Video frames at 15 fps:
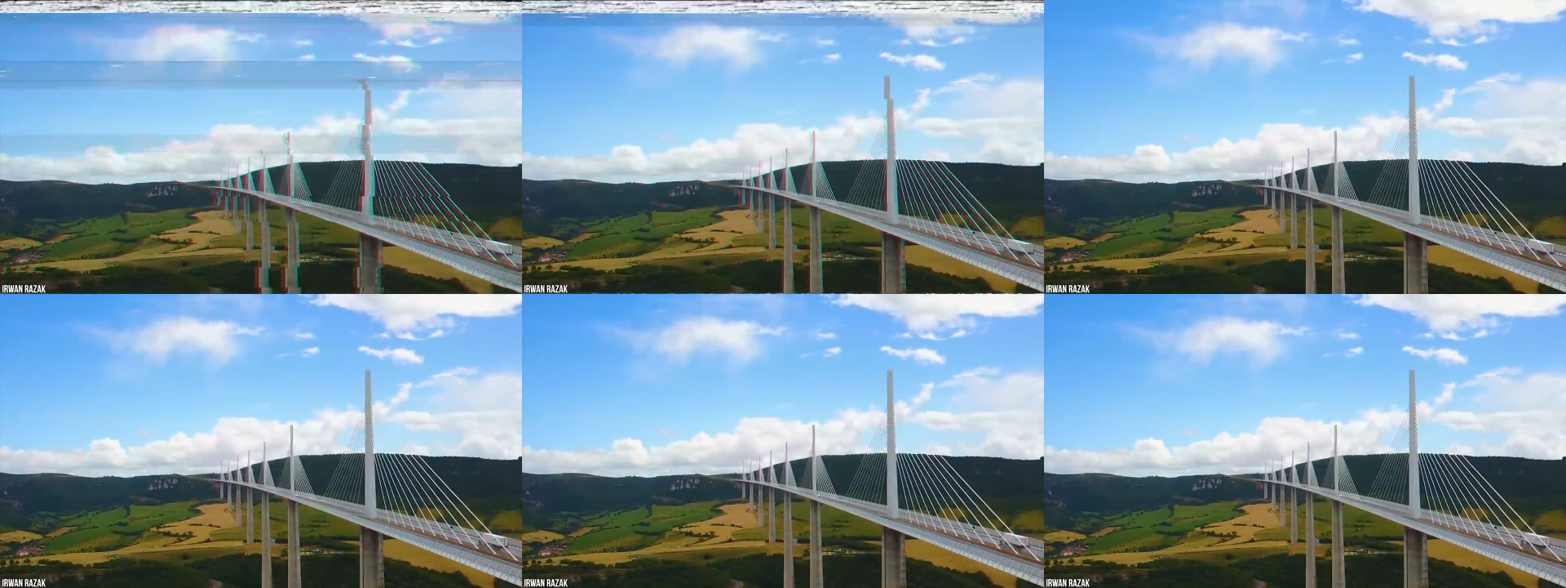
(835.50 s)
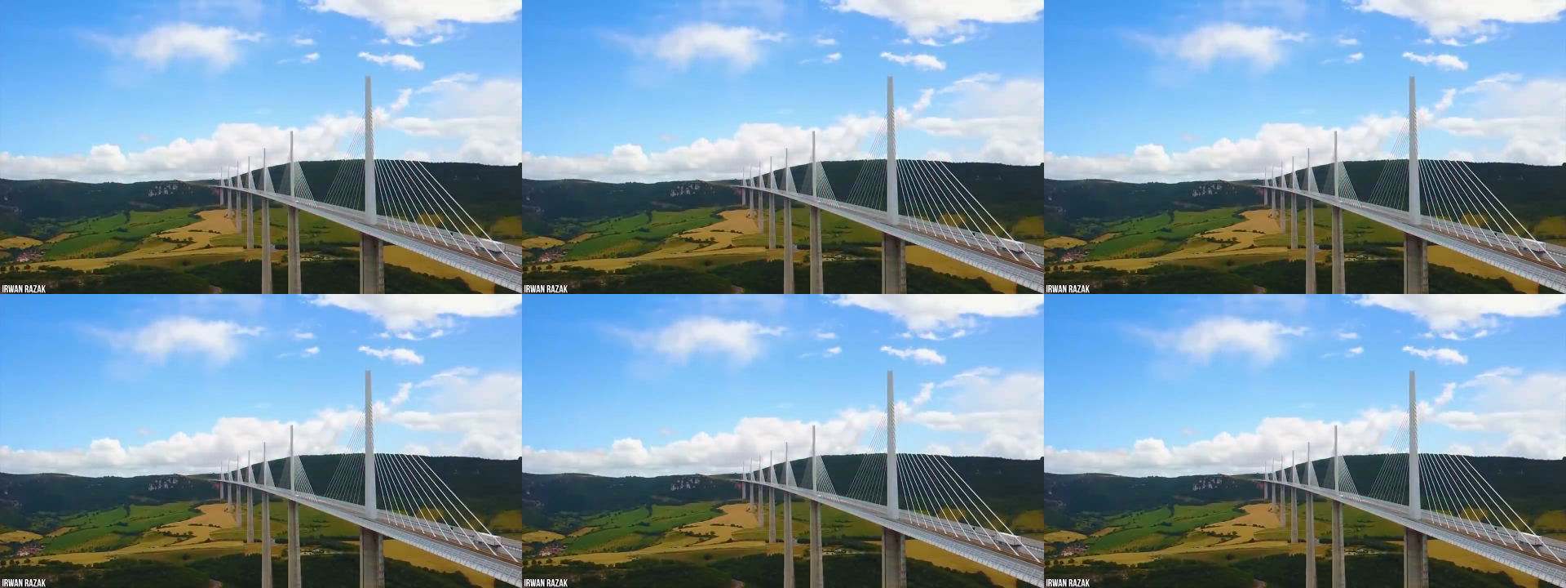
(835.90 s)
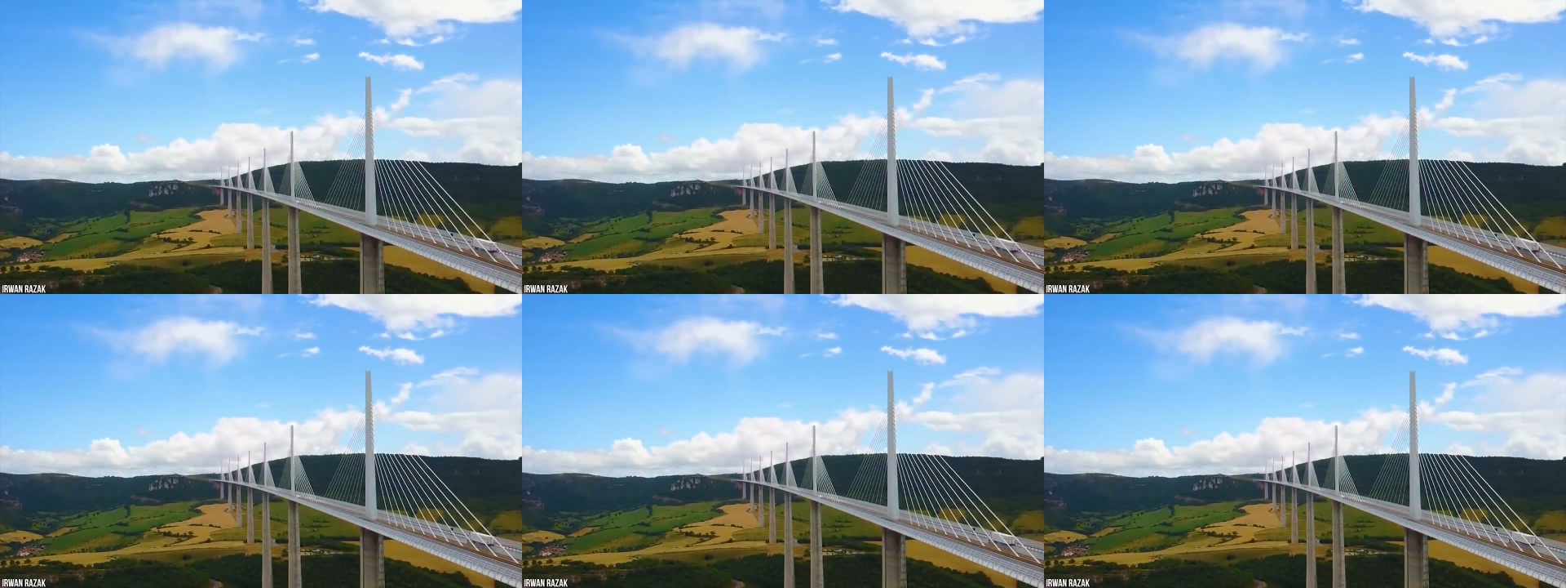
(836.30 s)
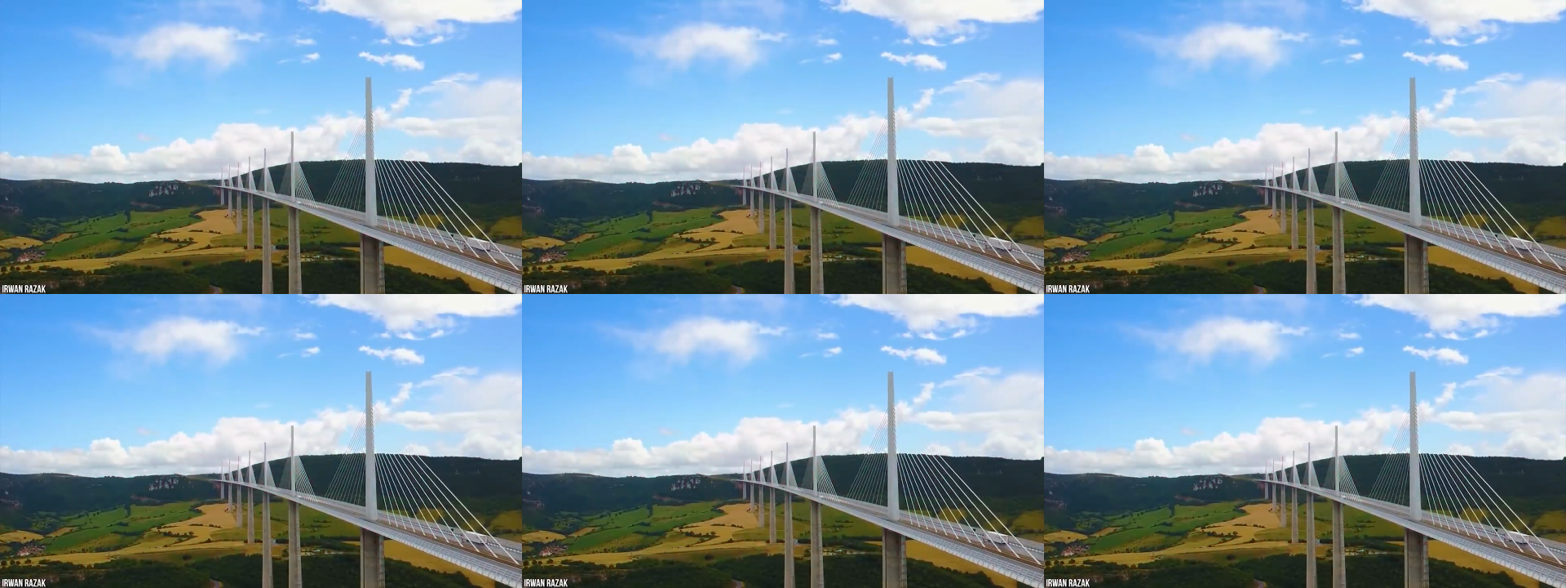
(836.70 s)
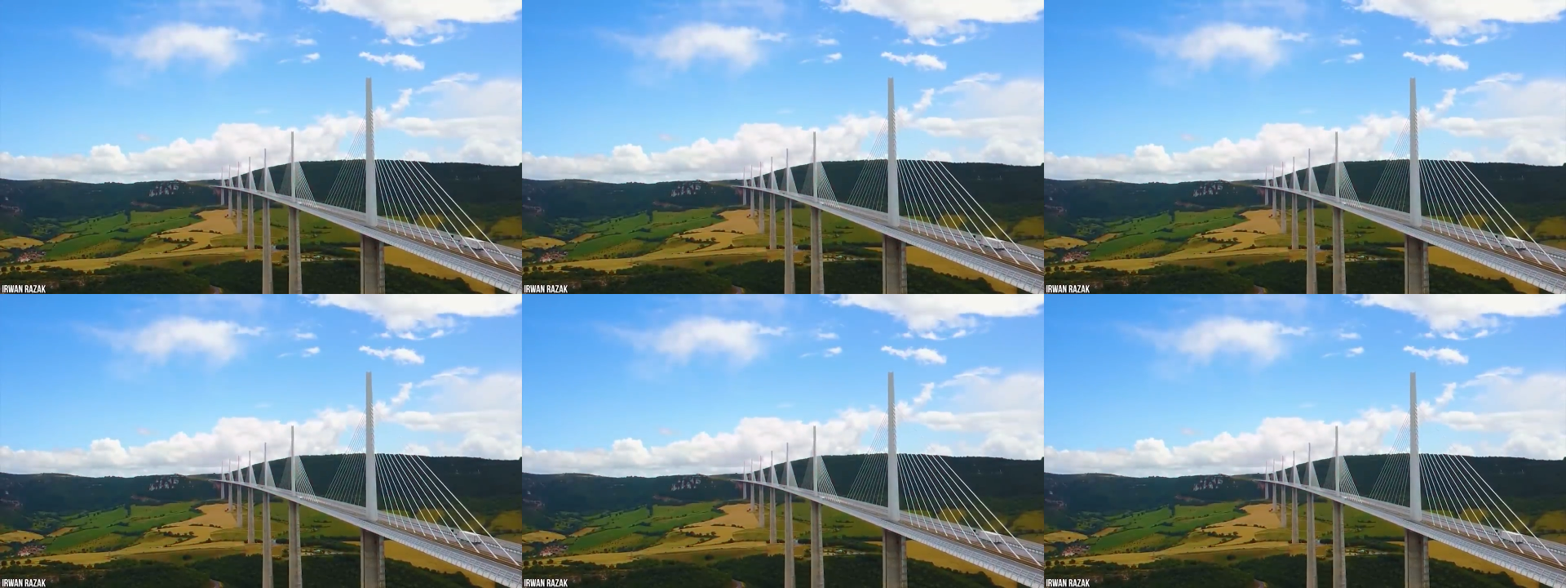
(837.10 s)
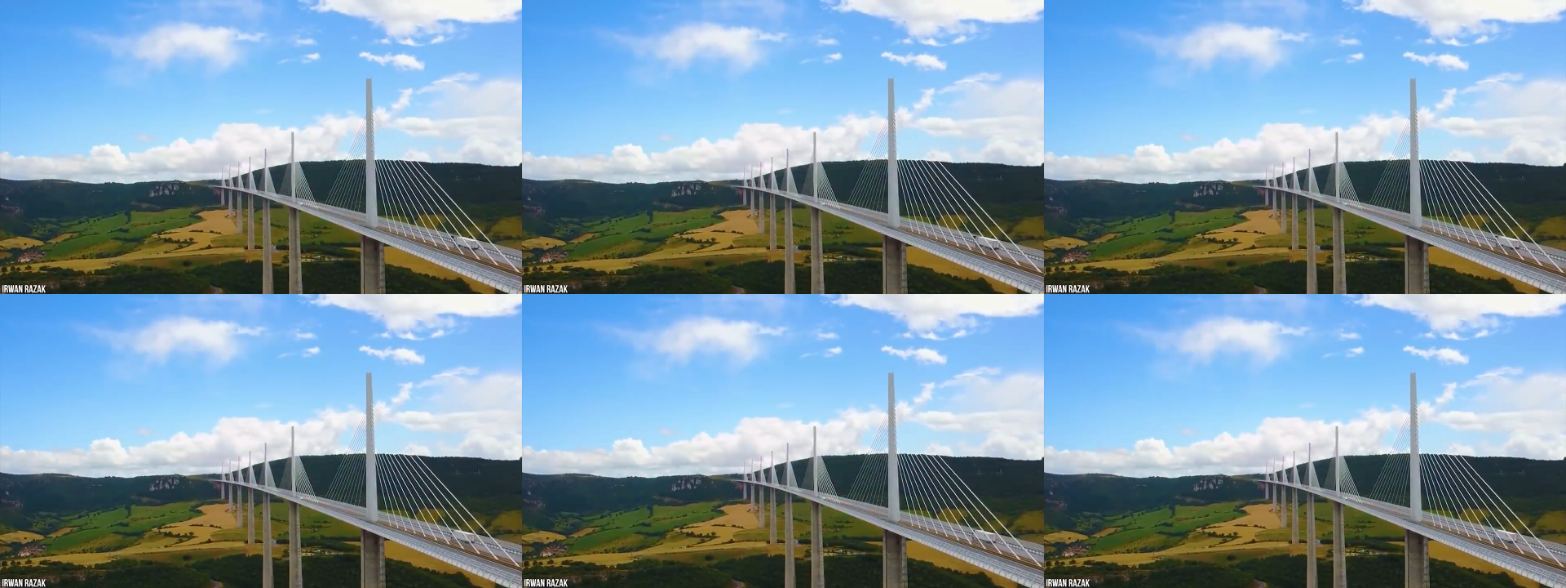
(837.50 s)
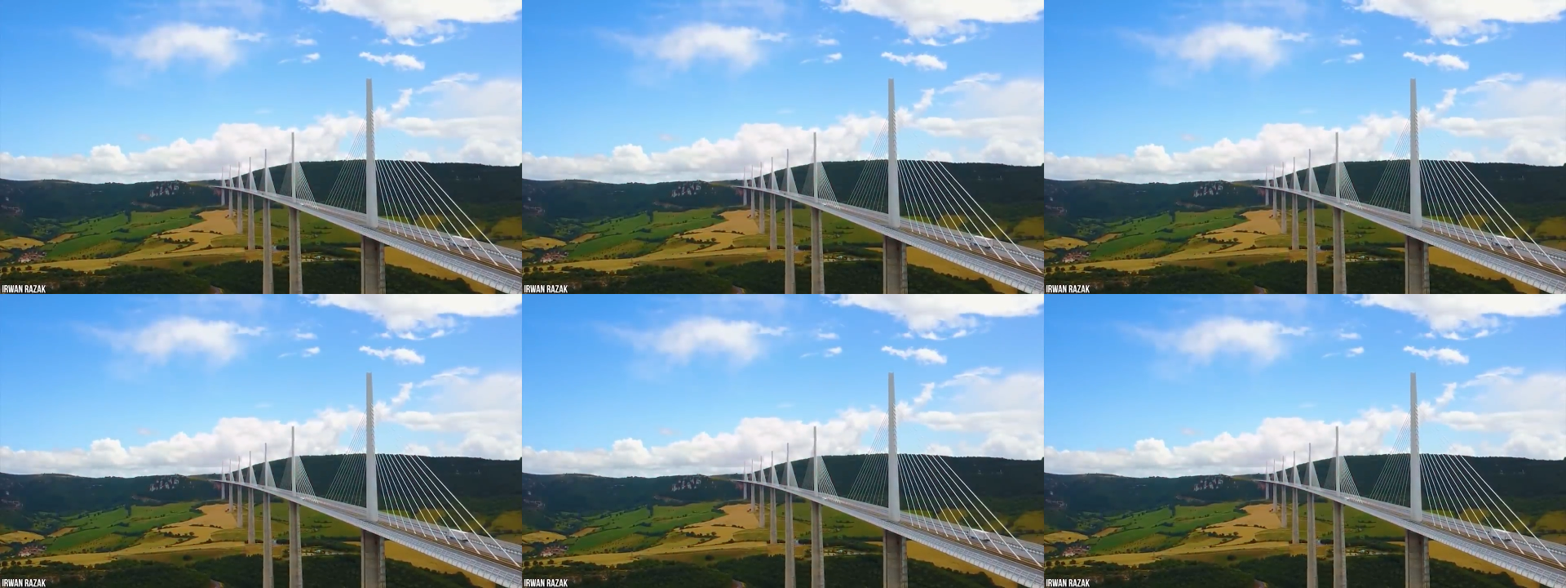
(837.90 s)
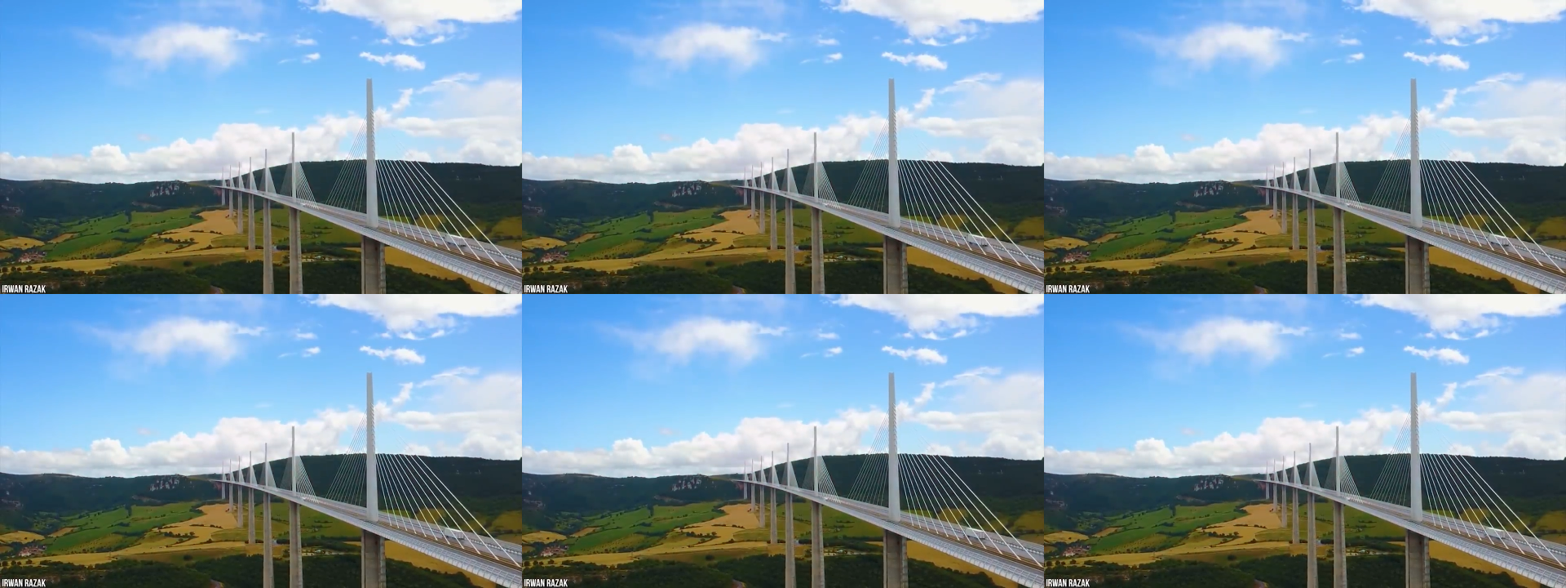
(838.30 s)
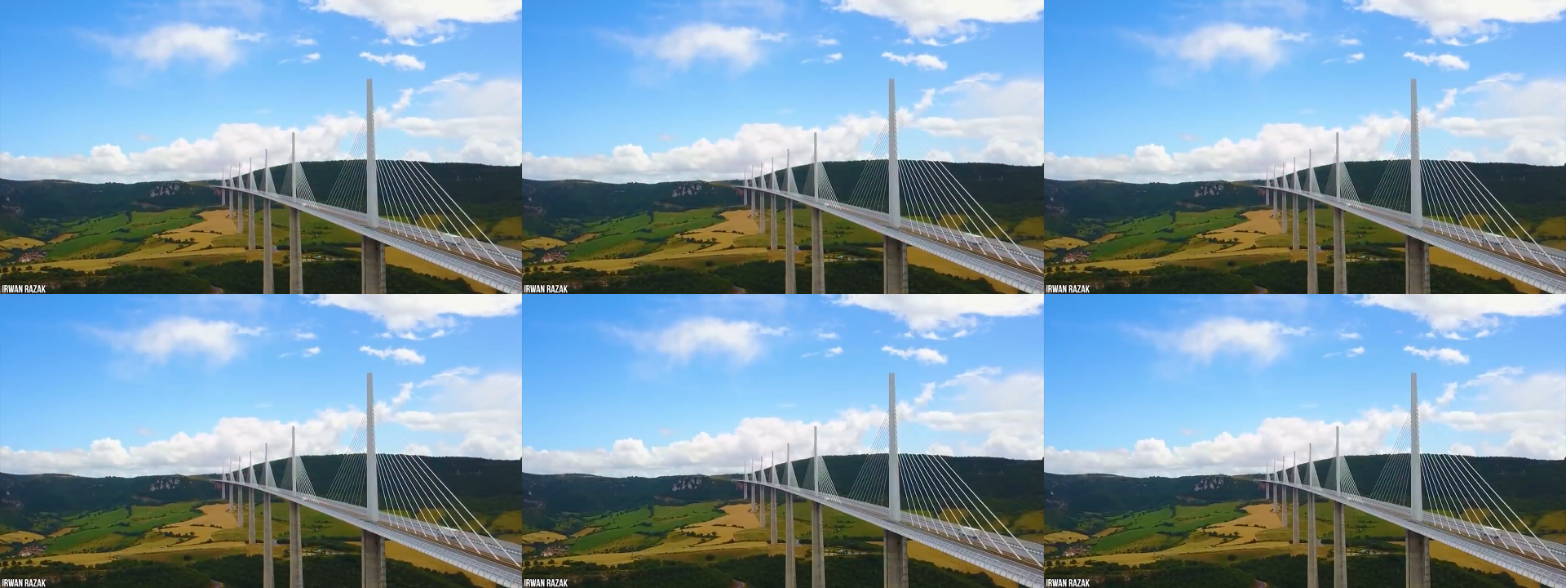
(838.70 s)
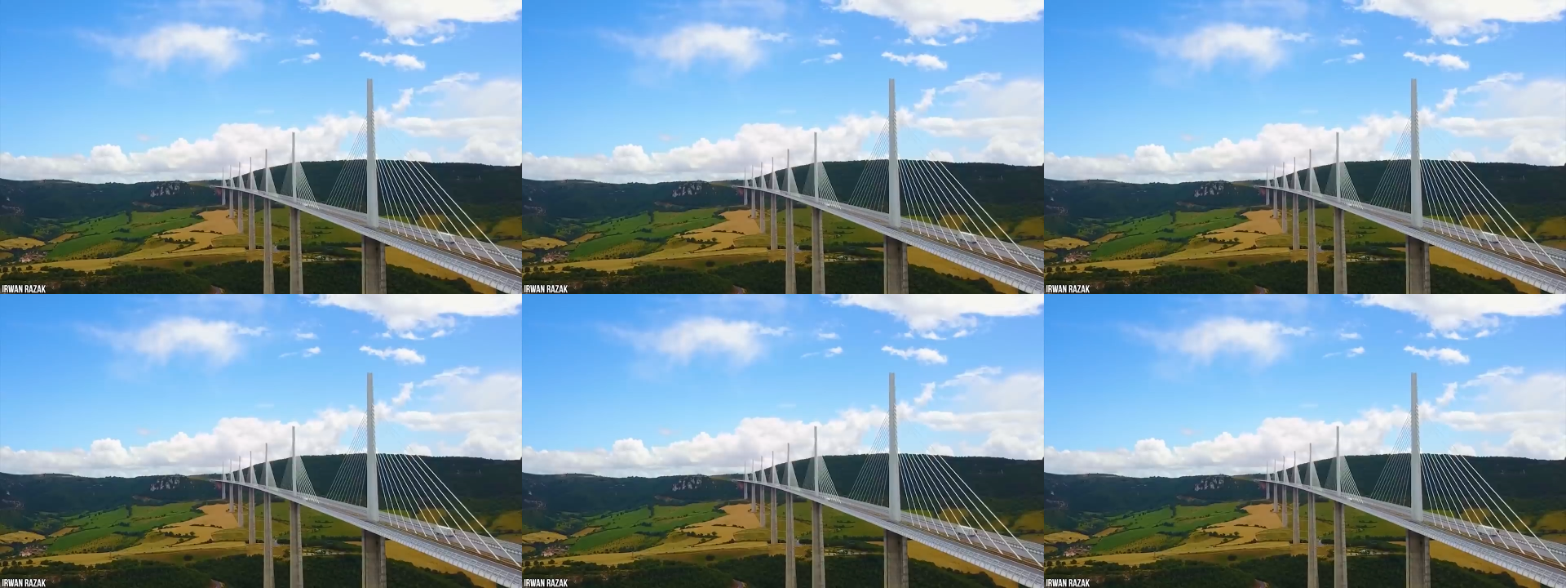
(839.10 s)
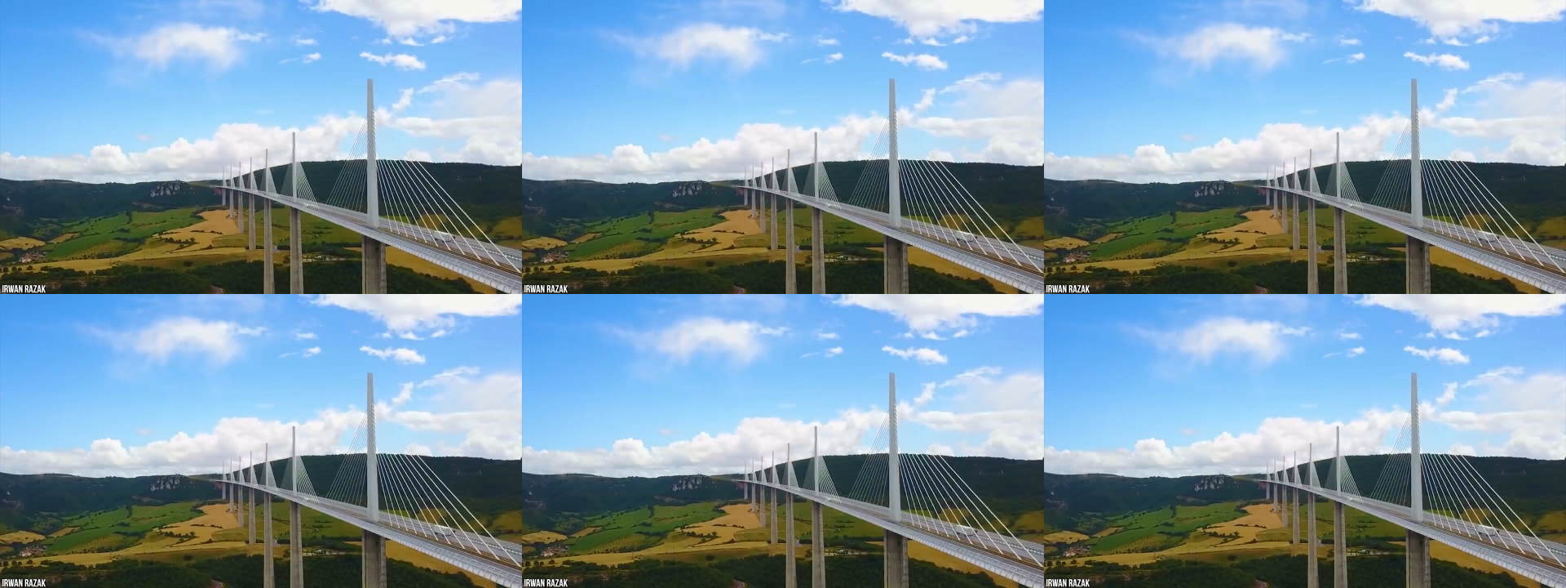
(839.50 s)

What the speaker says: Nobody's mouth can be seen.